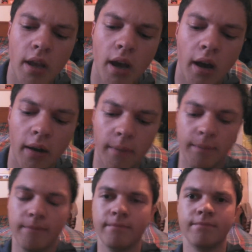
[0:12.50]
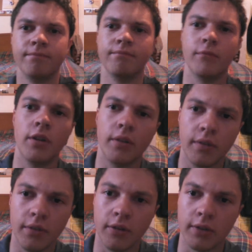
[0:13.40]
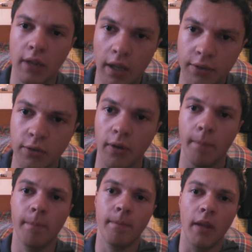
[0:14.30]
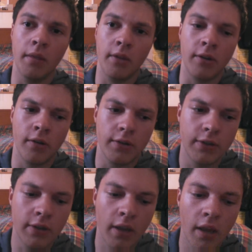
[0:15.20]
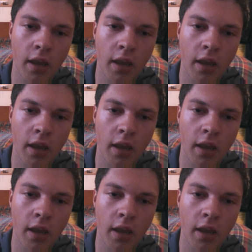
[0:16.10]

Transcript: Um, there, there's a lot to it, and there's